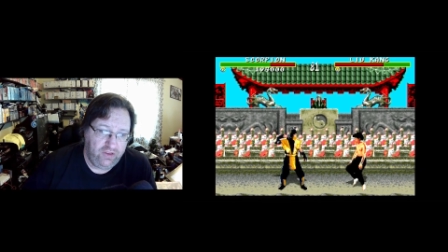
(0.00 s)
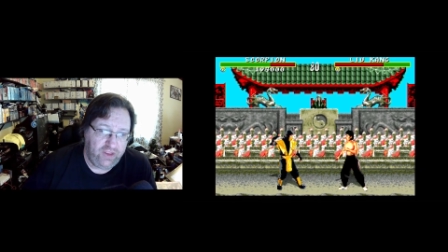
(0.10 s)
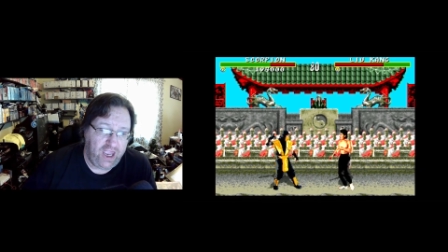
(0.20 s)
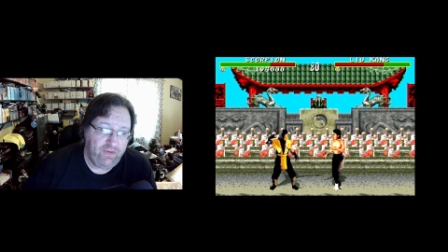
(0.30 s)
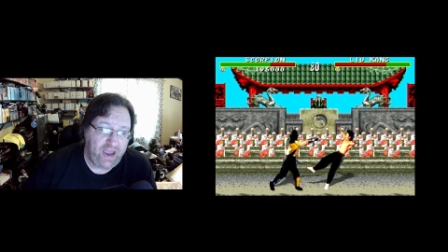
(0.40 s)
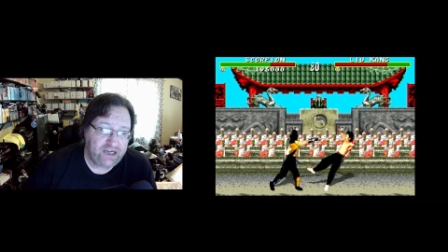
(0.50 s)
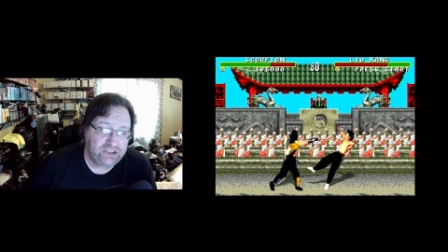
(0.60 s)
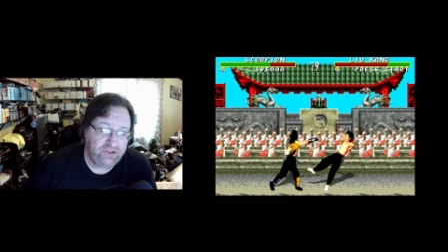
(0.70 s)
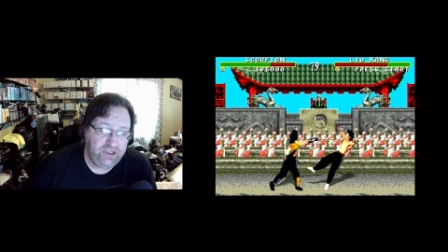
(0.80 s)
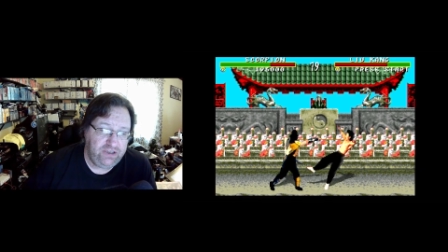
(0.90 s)
they have
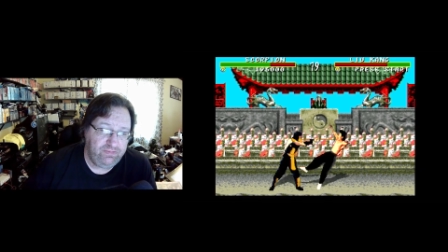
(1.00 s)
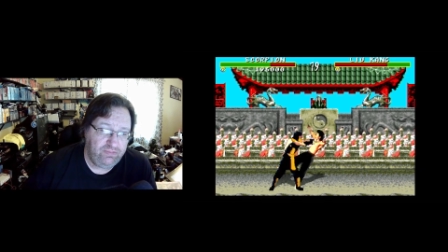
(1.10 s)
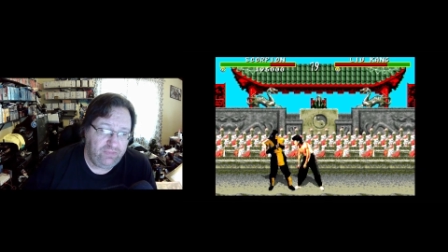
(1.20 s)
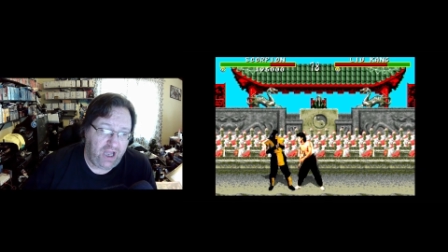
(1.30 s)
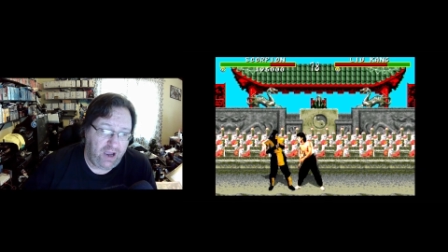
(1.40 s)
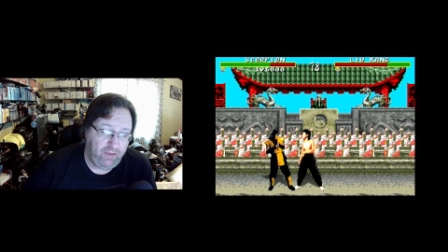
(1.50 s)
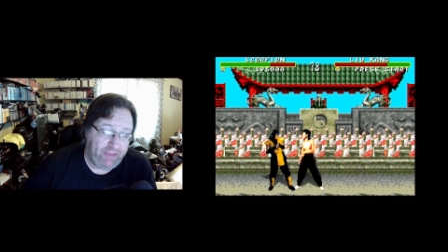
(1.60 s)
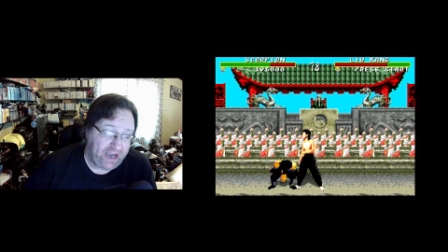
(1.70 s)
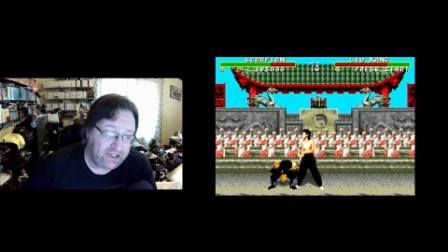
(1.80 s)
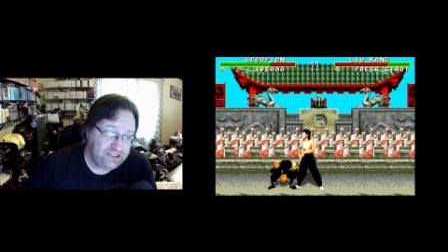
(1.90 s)
actually, I'm
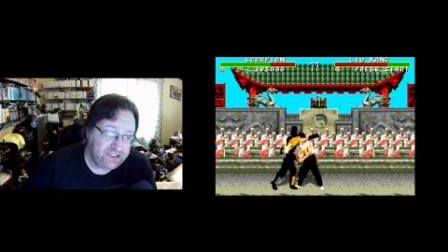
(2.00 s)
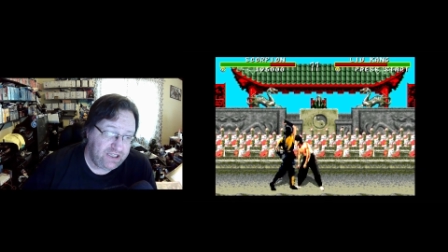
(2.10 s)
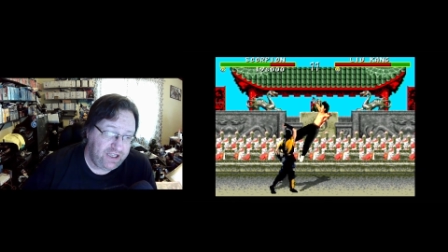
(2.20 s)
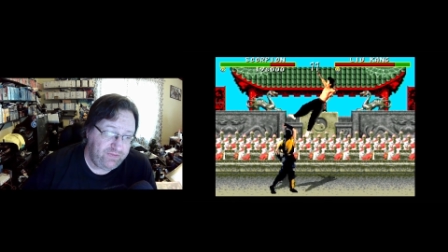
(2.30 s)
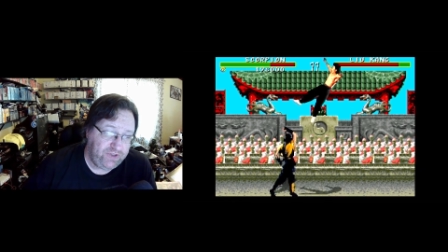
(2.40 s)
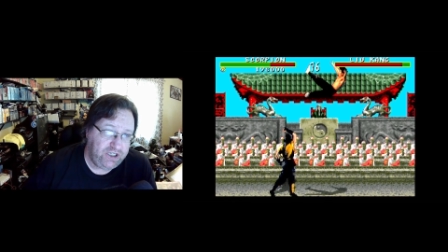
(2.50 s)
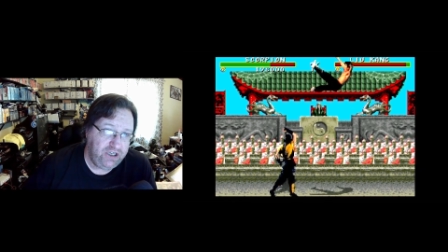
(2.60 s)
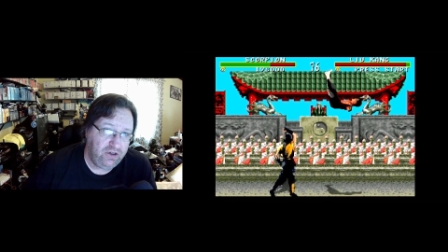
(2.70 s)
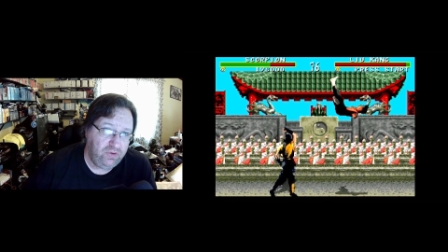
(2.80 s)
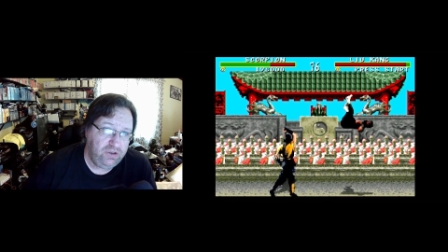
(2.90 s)
not going to say they've
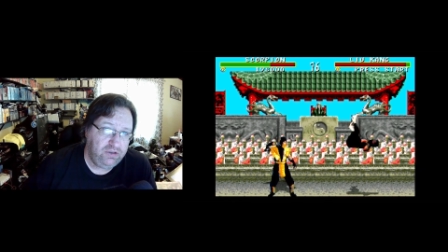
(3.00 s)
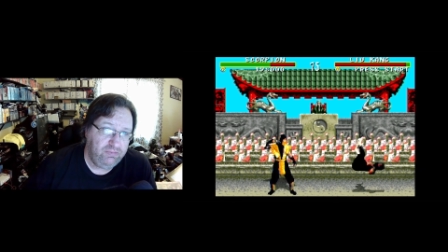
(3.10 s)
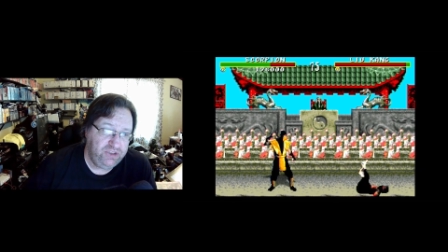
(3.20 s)
killed